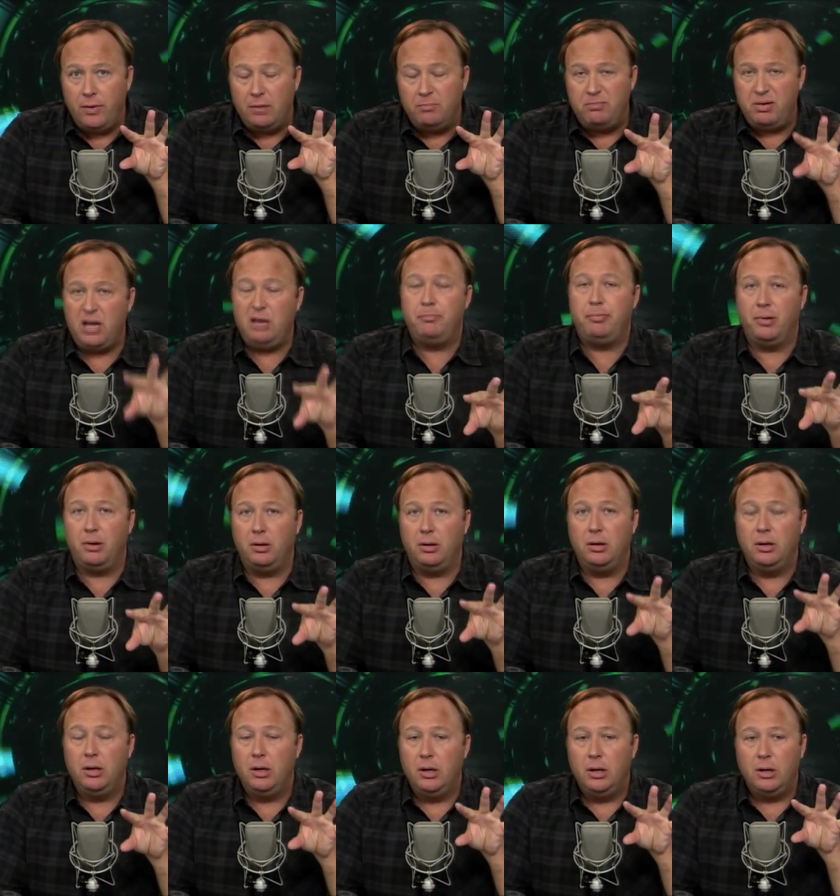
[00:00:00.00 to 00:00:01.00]

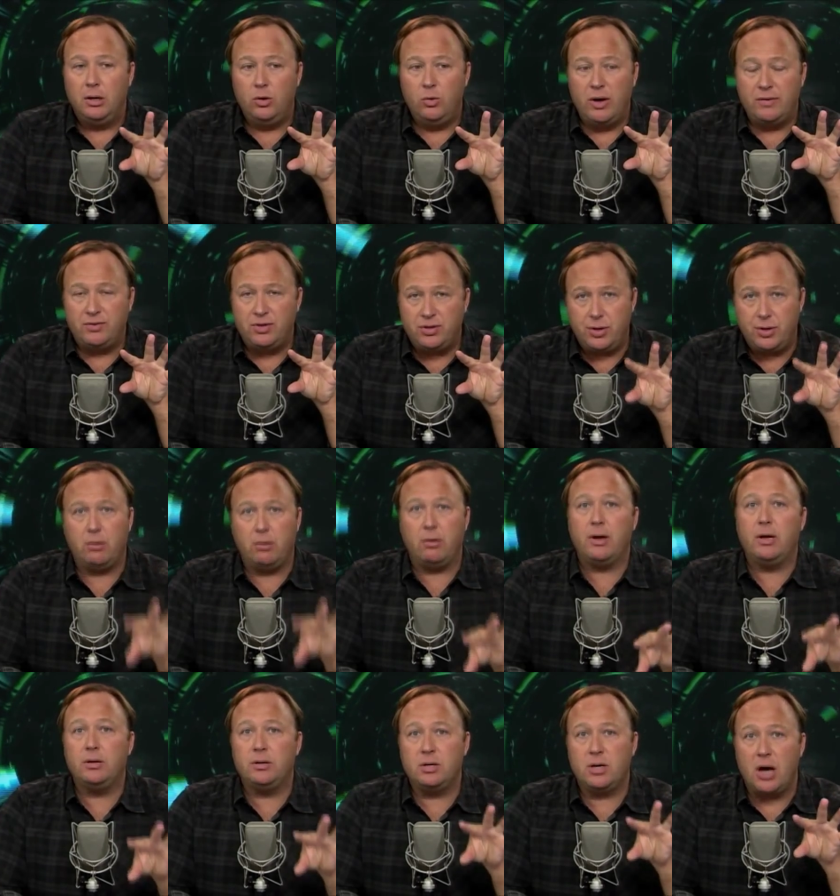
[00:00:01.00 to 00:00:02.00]
people who have
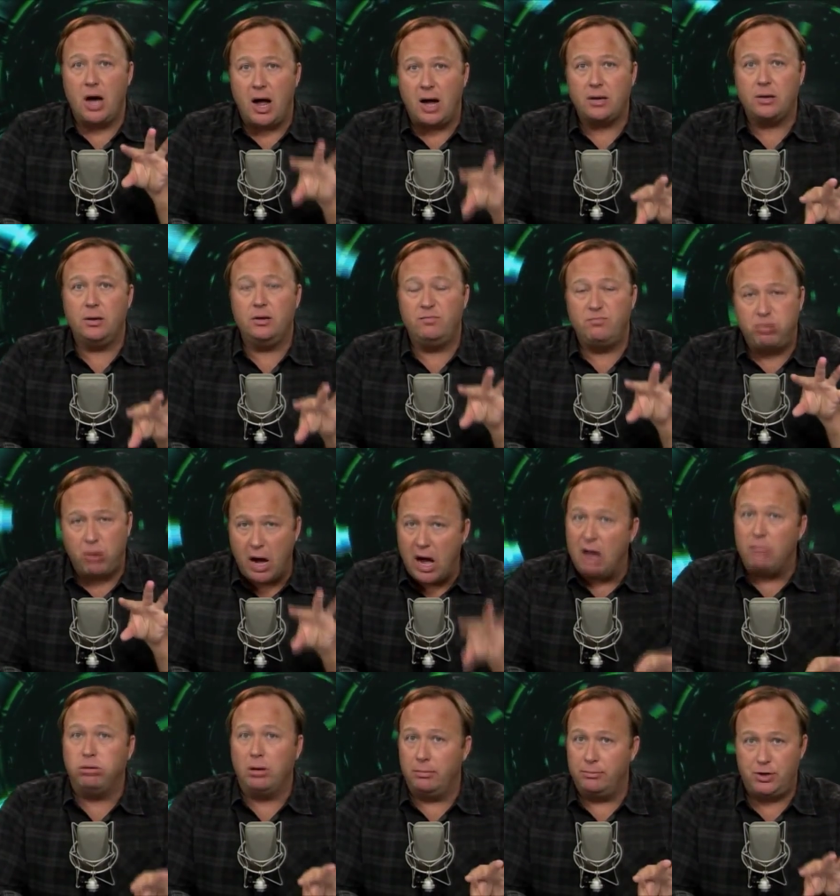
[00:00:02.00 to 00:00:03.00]
serious cognitive
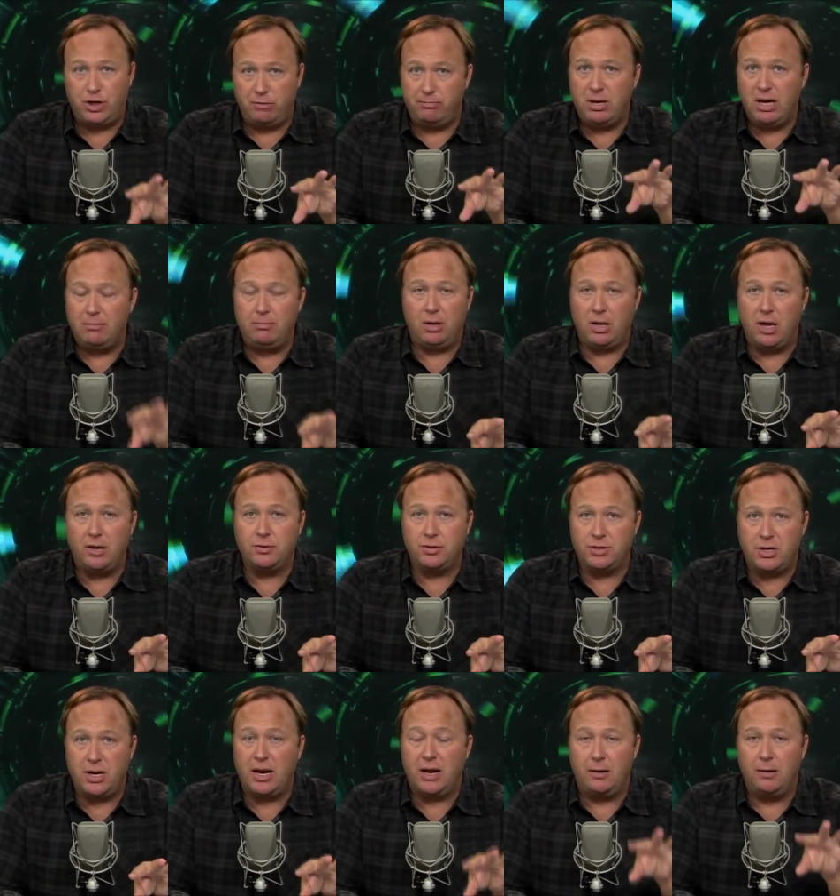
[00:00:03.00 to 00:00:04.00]
problems should be able to
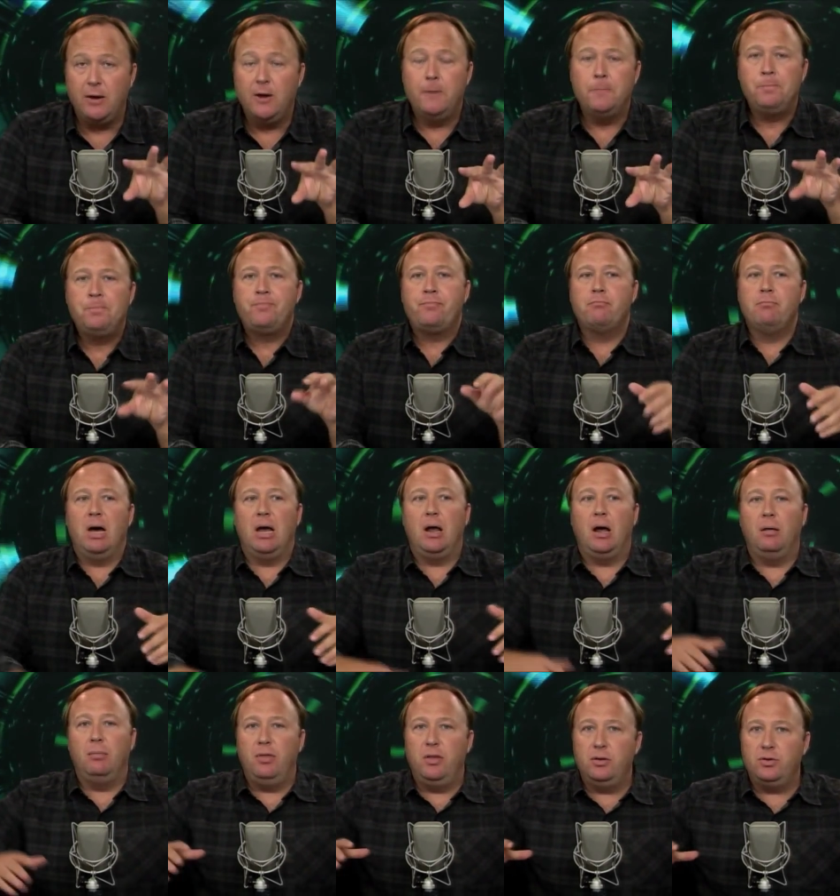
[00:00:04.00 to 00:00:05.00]
understand.
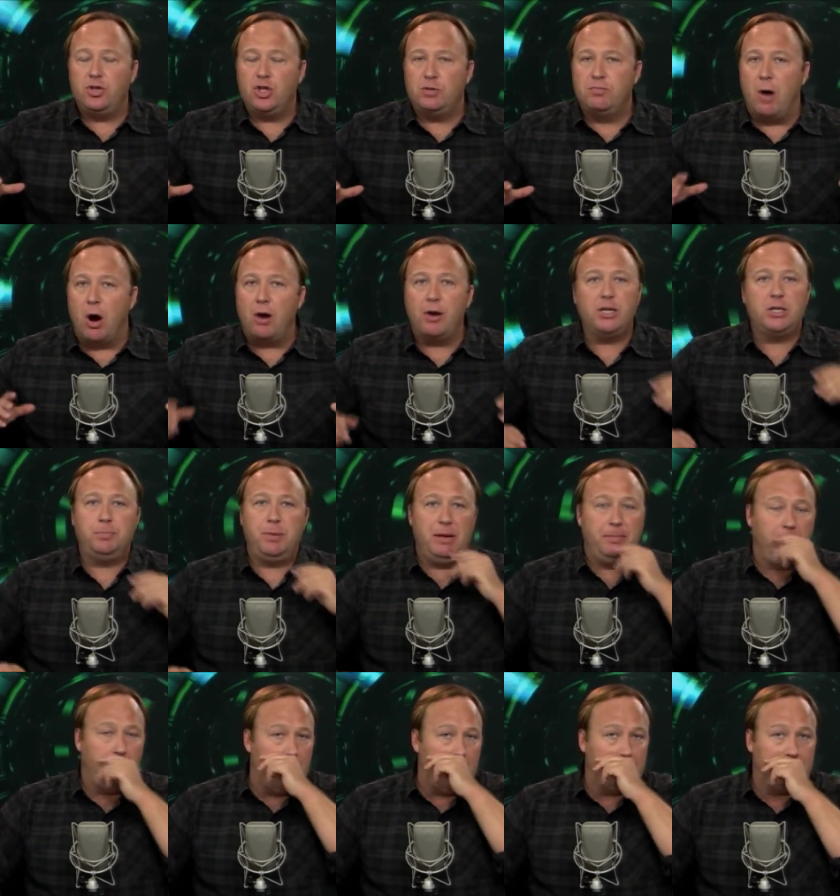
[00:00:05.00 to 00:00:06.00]
But the smartest
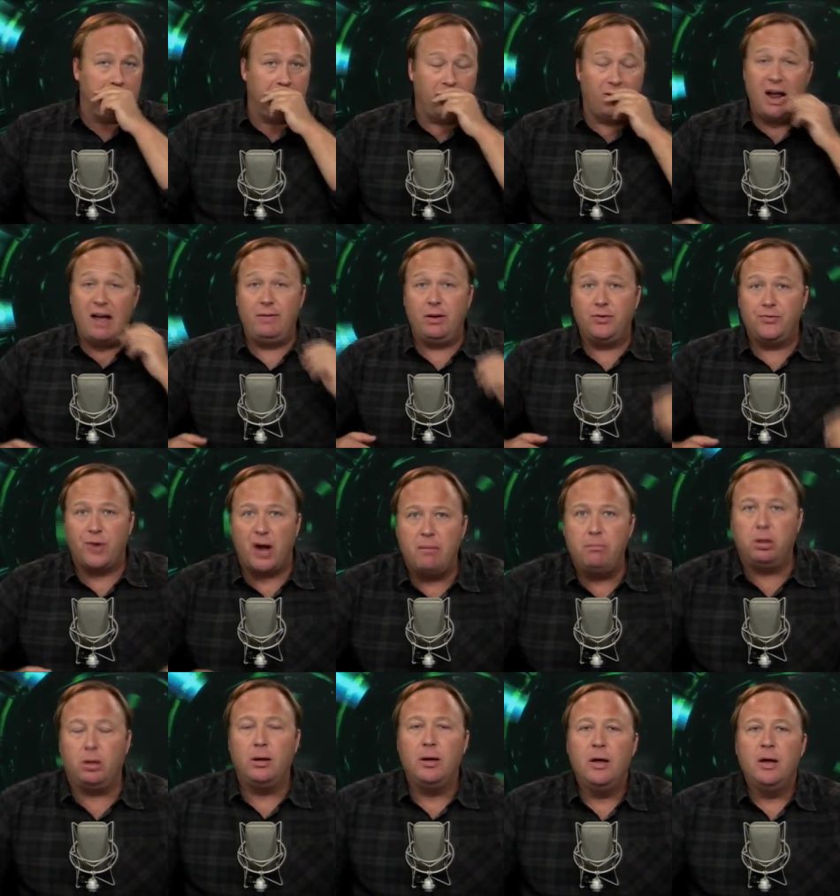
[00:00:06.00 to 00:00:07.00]
people out there are having
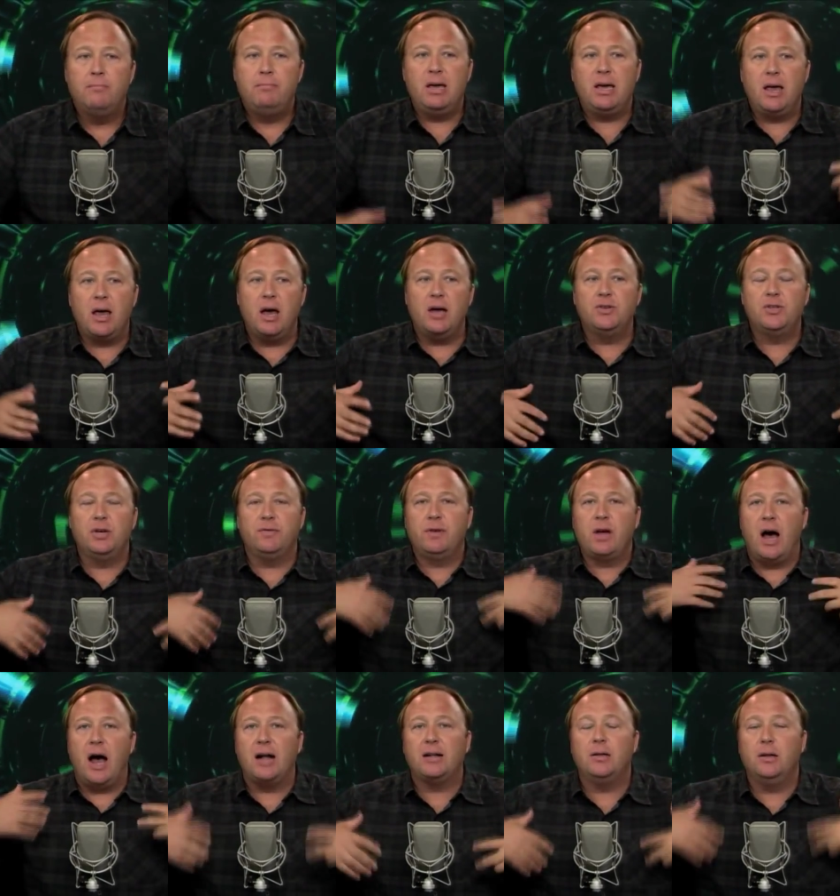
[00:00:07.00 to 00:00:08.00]
trouble because of
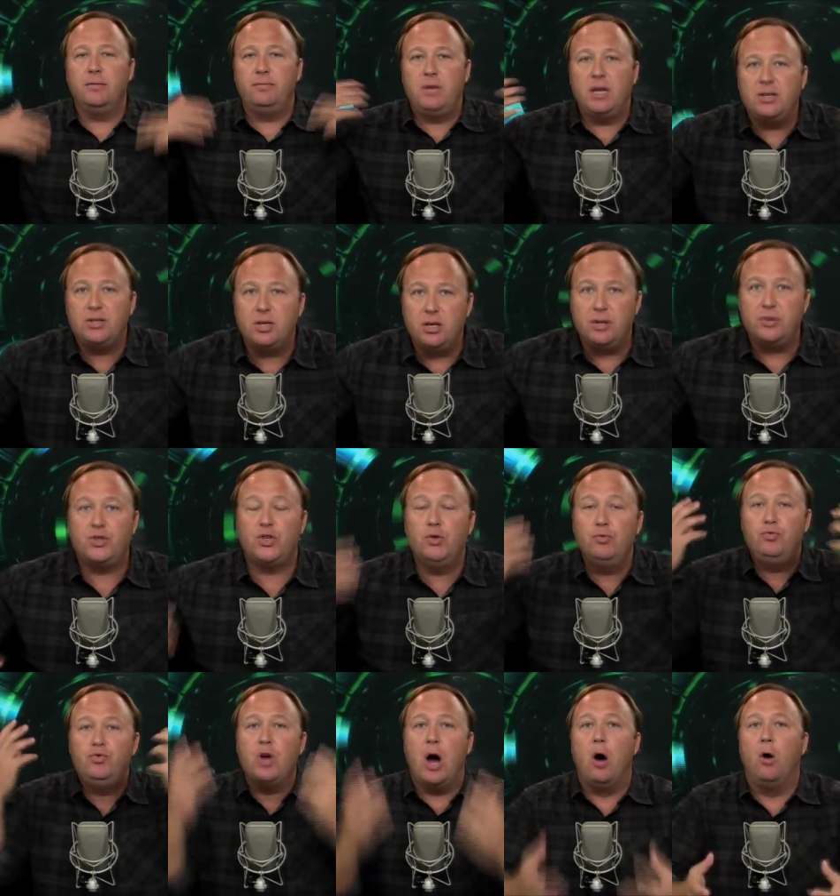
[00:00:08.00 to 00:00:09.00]
cognitive dissonance. You
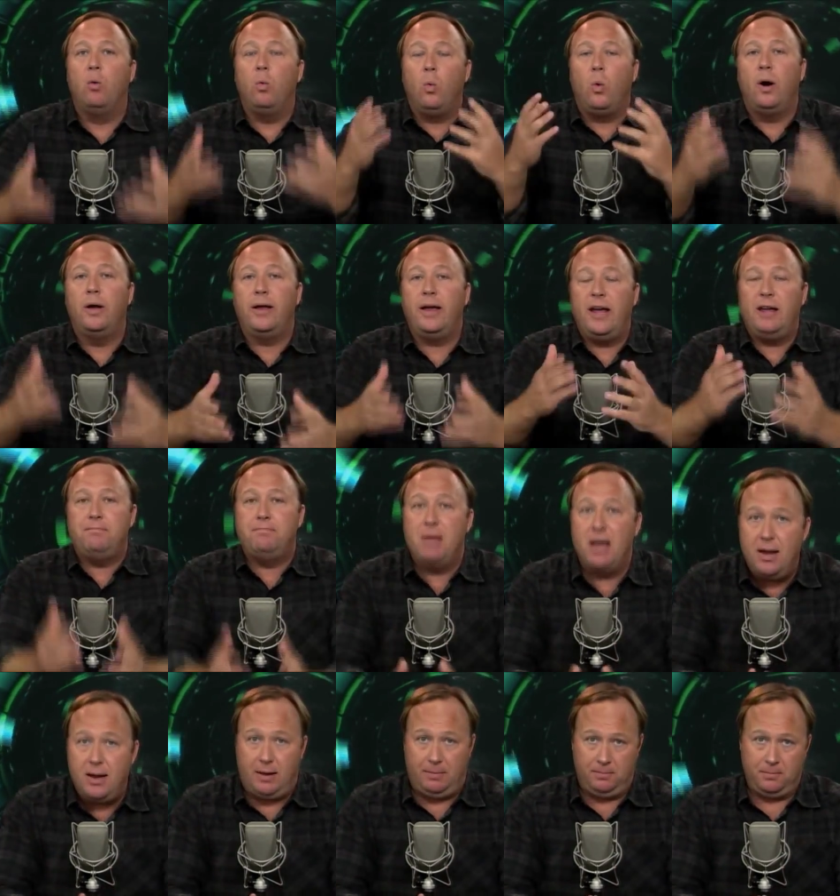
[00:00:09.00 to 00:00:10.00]
don't want to
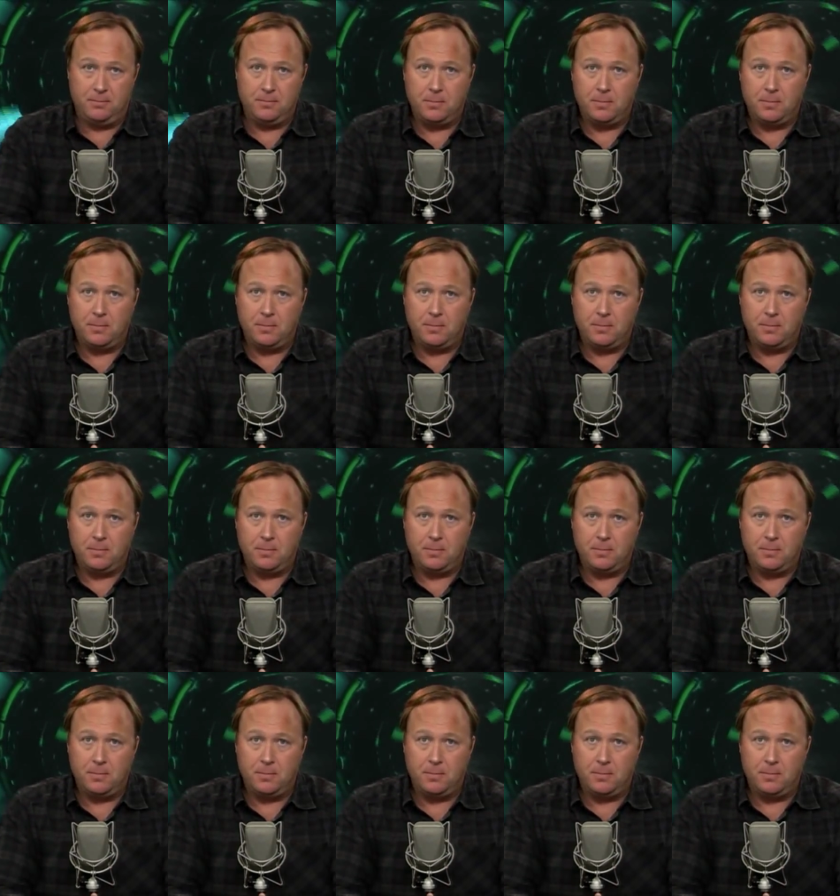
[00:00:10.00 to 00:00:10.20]
admit it.